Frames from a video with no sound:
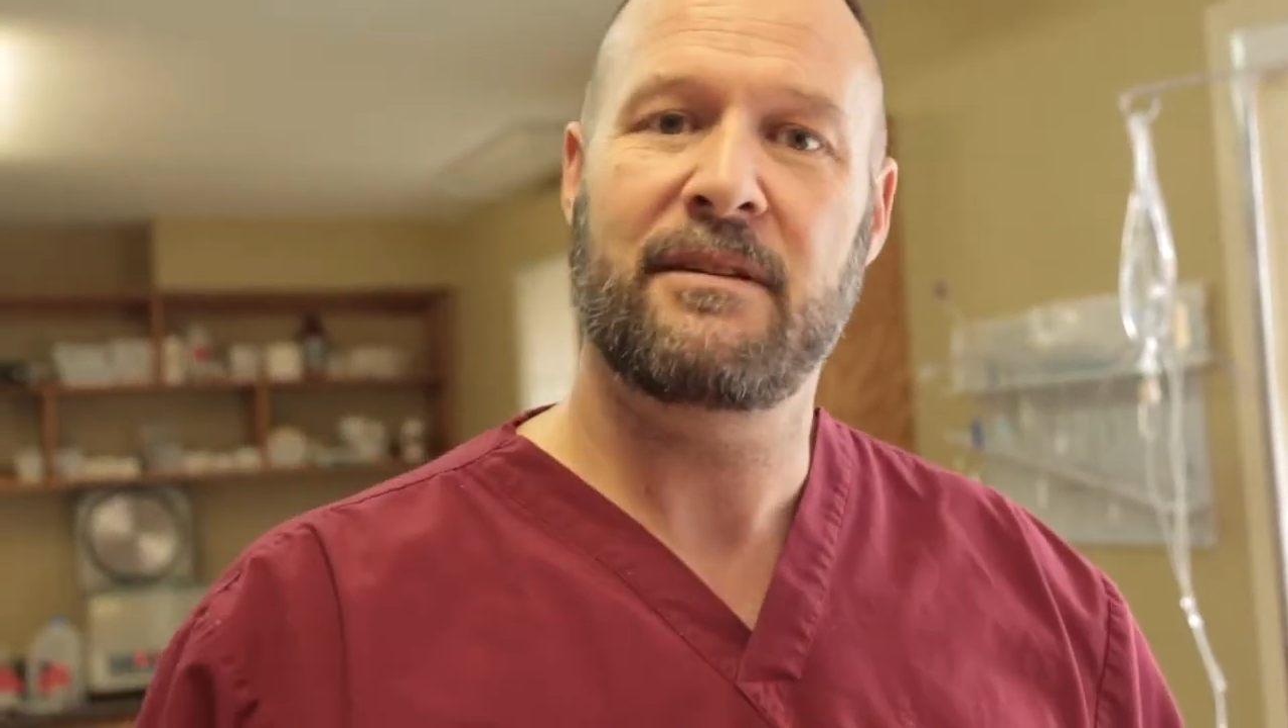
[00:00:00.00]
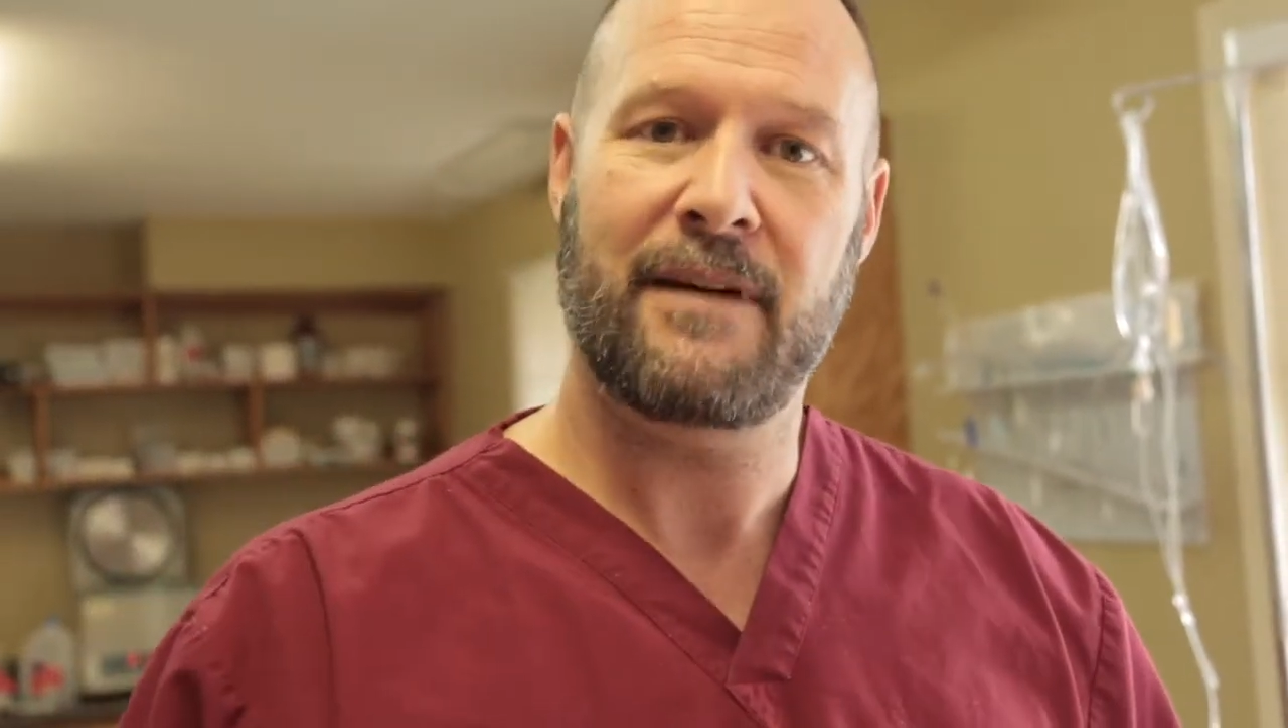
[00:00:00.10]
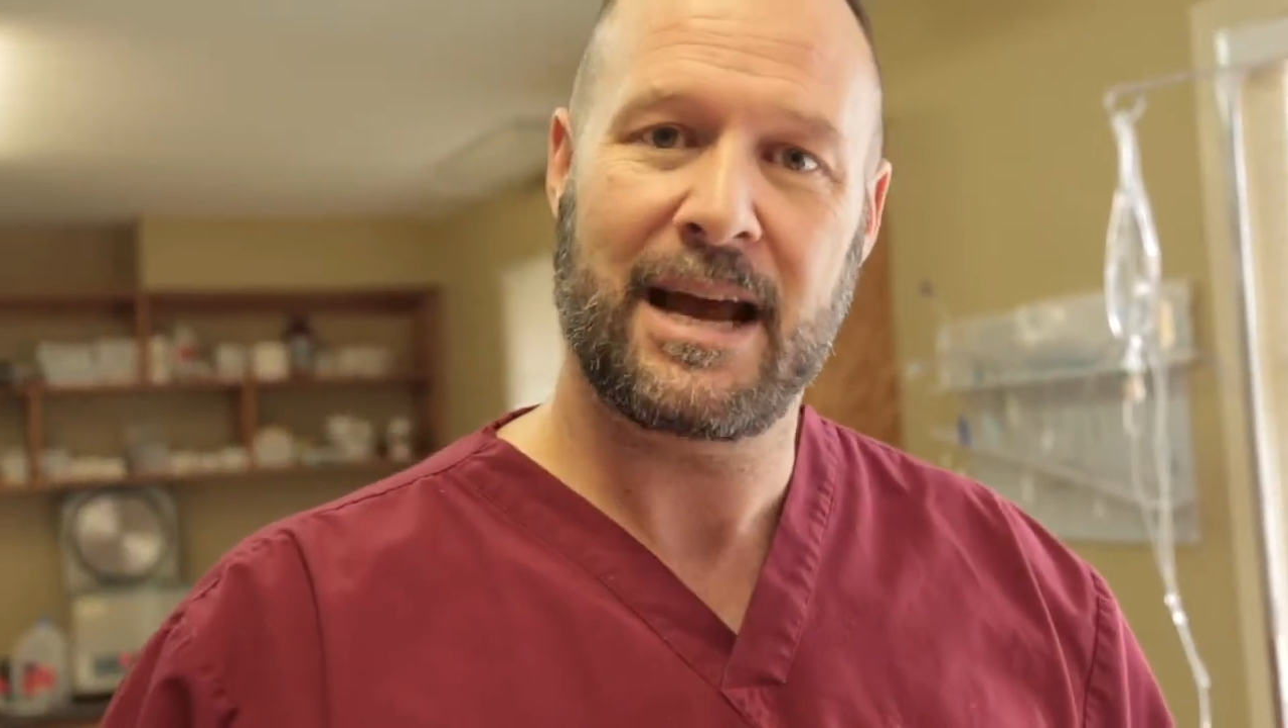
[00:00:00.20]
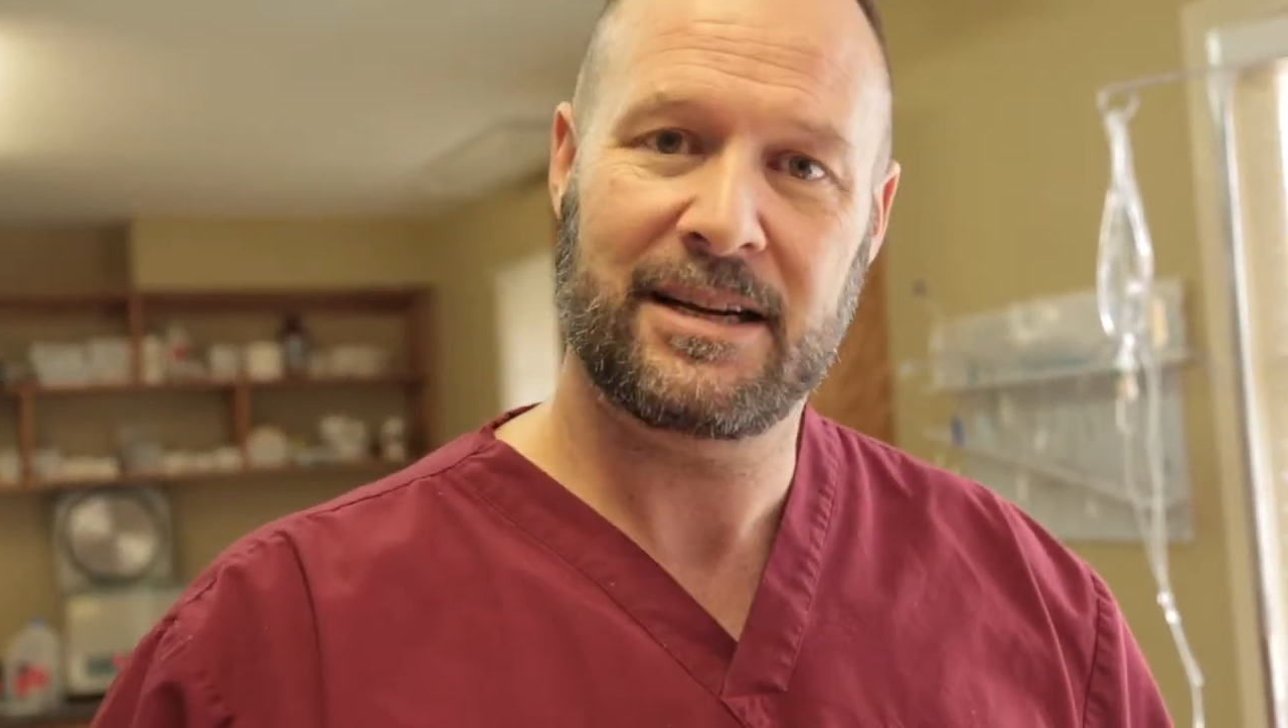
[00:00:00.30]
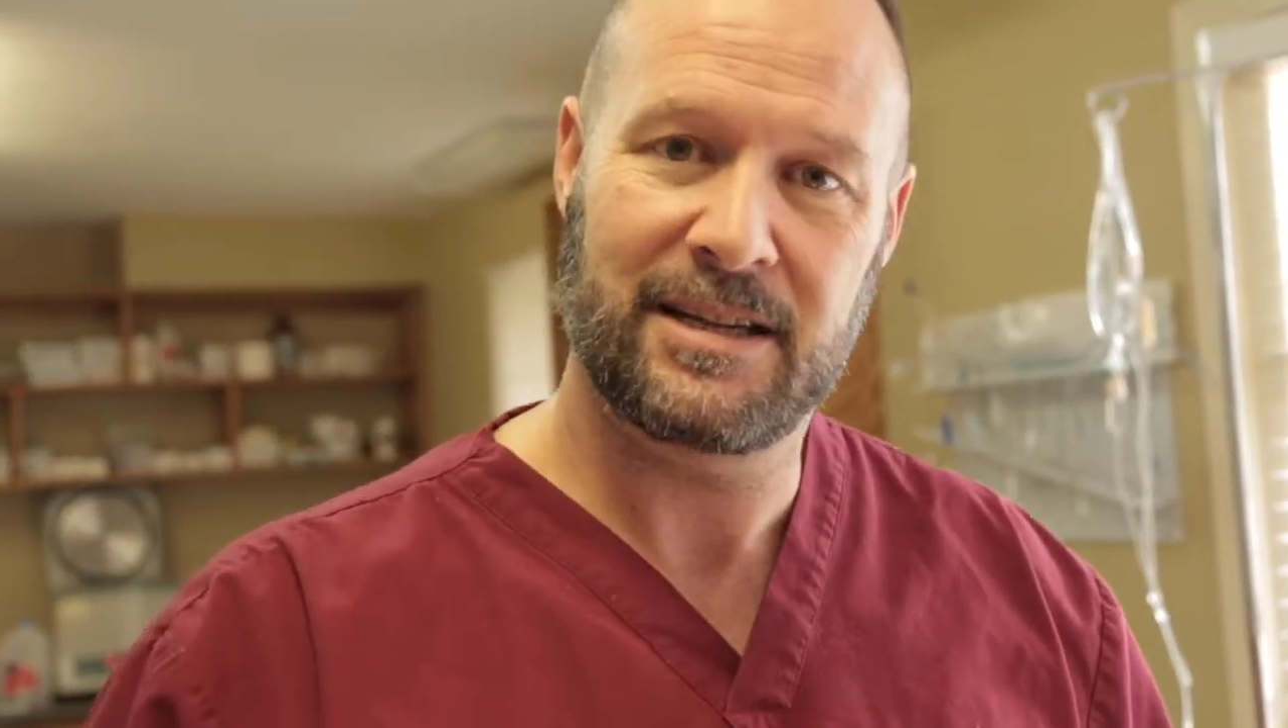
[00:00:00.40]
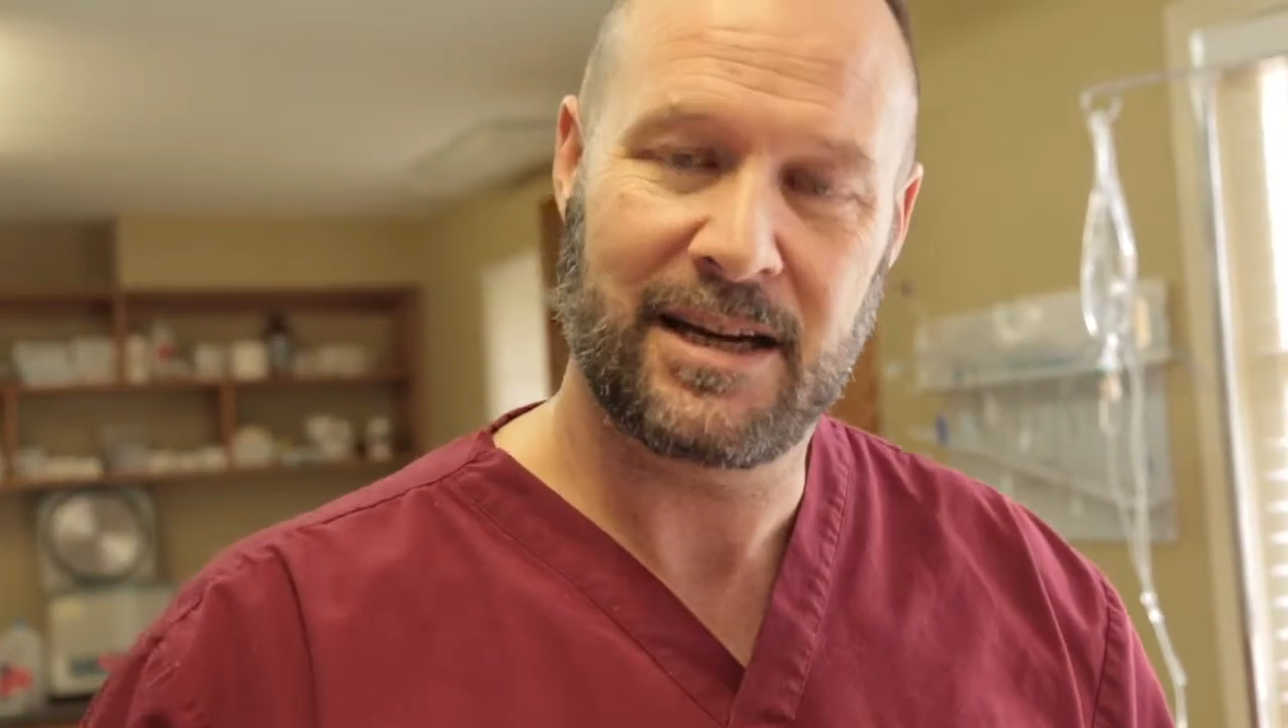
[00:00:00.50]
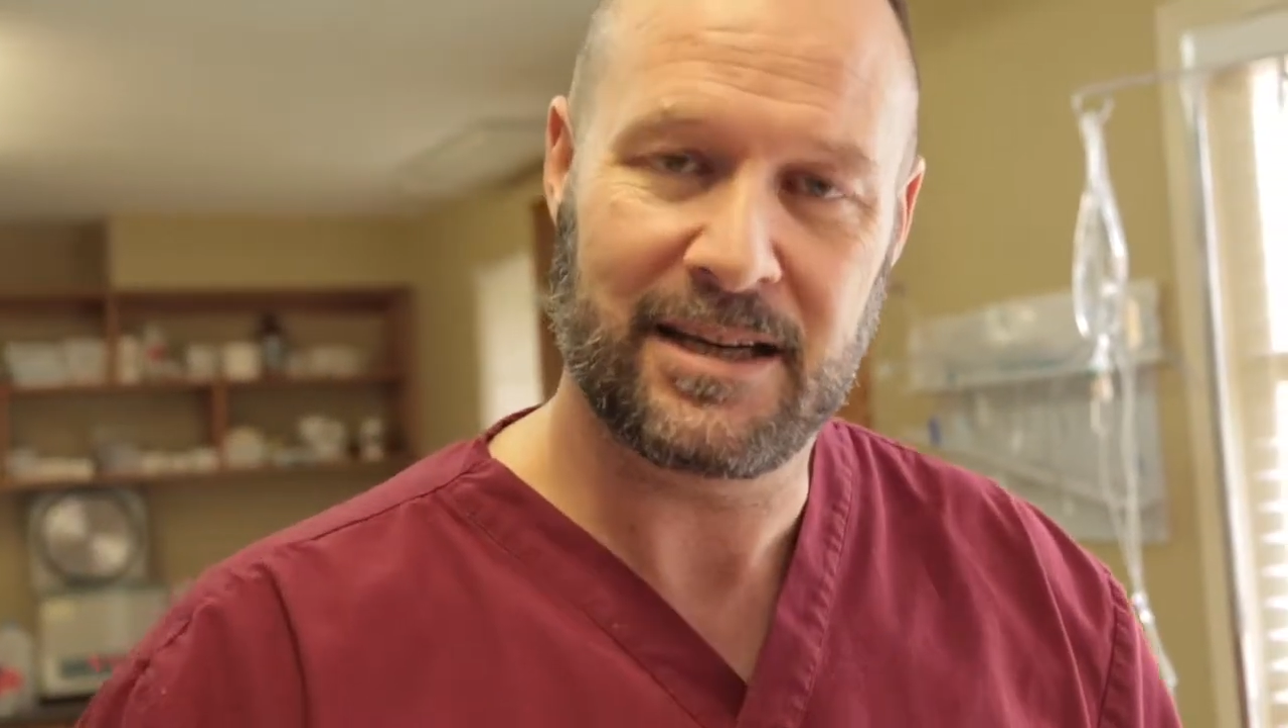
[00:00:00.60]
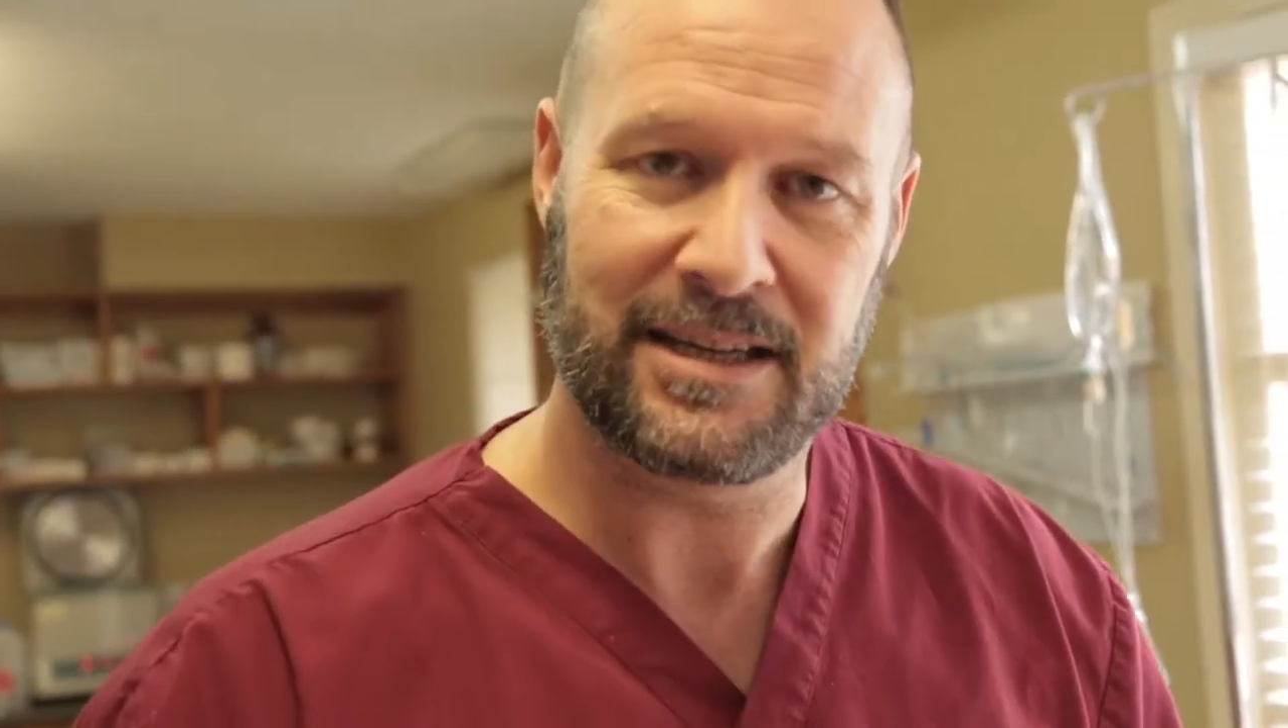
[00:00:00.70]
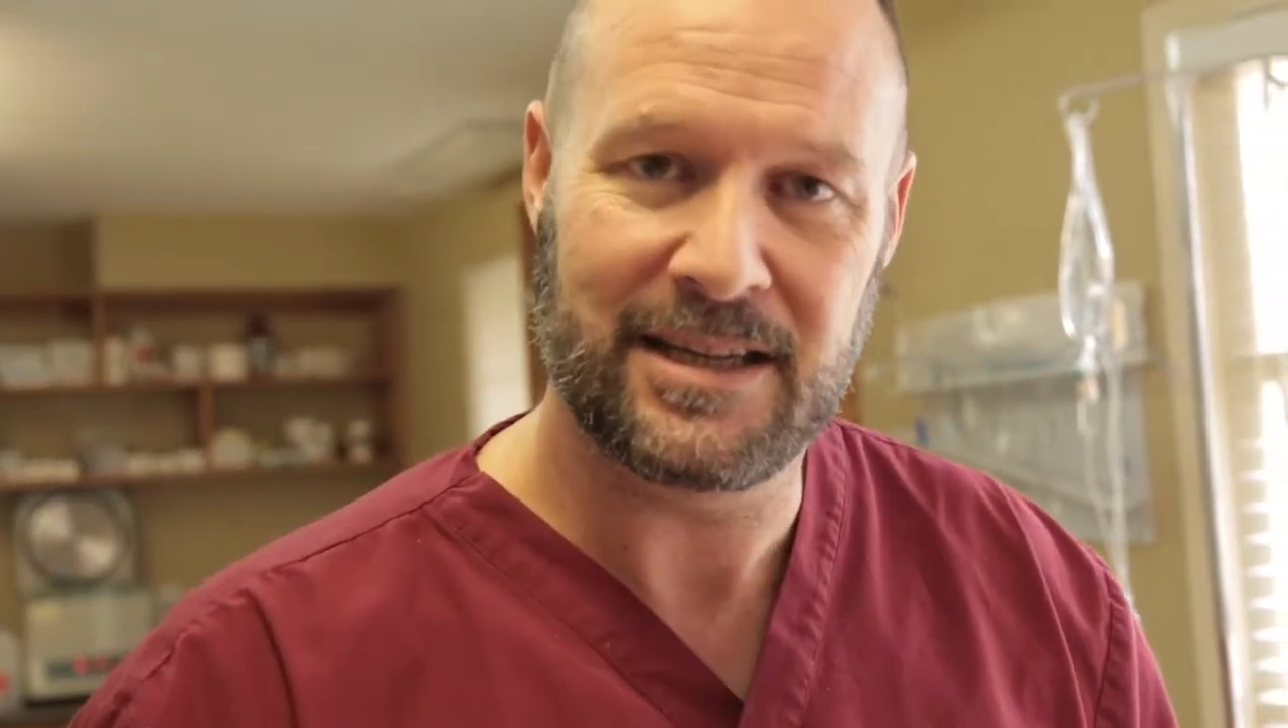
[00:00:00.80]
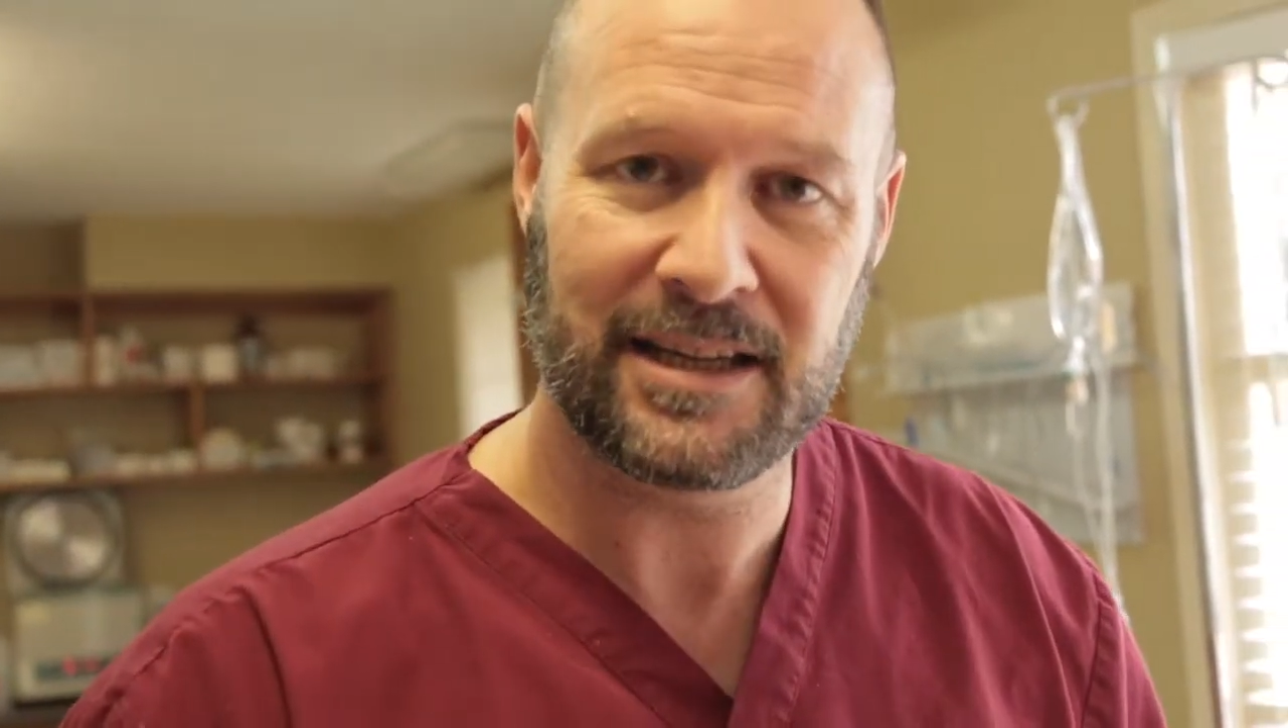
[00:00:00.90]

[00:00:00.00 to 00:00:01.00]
vaccinated